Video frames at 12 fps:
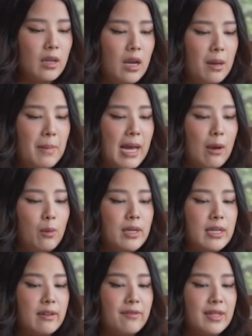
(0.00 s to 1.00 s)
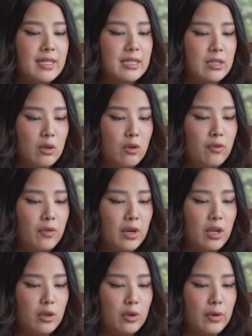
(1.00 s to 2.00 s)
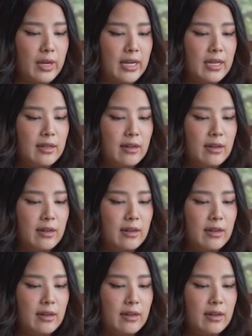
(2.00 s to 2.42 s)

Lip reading: I would give this an overall grade